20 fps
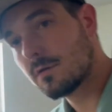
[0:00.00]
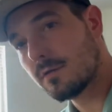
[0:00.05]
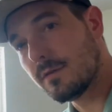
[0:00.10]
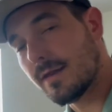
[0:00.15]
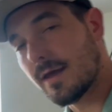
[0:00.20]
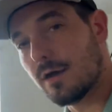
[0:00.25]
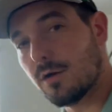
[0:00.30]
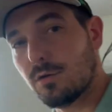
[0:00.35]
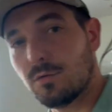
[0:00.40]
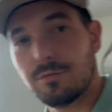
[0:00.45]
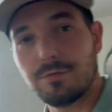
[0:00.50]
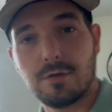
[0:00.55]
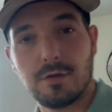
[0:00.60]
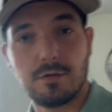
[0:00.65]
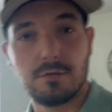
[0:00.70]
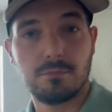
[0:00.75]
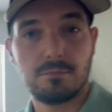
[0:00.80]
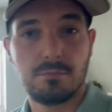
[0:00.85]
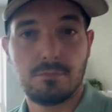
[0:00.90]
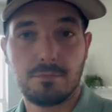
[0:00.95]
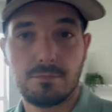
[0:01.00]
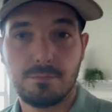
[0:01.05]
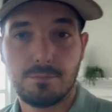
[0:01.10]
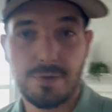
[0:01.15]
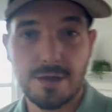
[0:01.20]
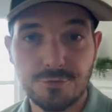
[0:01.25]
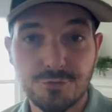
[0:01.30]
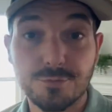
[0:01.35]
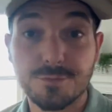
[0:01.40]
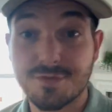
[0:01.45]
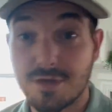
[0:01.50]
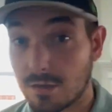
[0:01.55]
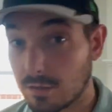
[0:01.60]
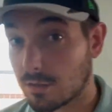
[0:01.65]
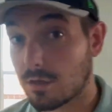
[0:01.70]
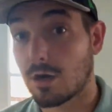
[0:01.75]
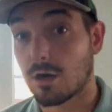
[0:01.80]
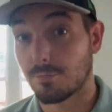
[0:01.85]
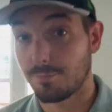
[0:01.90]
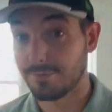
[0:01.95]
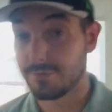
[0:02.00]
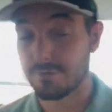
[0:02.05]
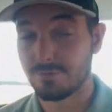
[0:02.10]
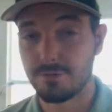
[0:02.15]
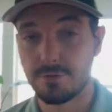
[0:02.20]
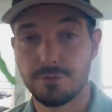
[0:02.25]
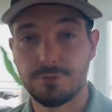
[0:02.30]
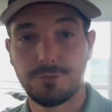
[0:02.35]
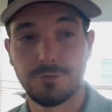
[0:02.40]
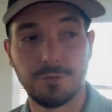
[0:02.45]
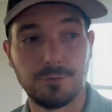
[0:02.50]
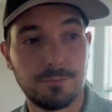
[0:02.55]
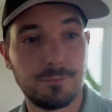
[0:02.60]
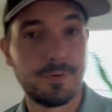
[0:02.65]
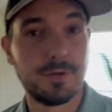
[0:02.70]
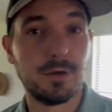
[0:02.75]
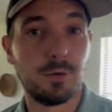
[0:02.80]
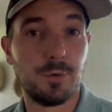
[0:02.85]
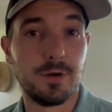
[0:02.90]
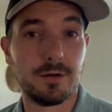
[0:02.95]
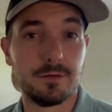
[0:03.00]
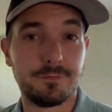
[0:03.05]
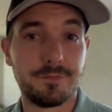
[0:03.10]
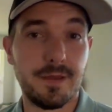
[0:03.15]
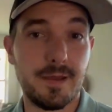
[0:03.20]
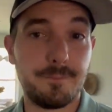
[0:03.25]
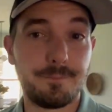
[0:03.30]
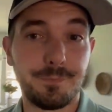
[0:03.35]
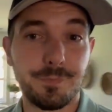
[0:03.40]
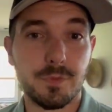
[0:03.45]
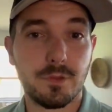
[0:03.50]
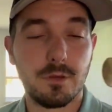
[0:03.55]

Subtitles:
Now the bedrooms are carpeted though, so be aware of that.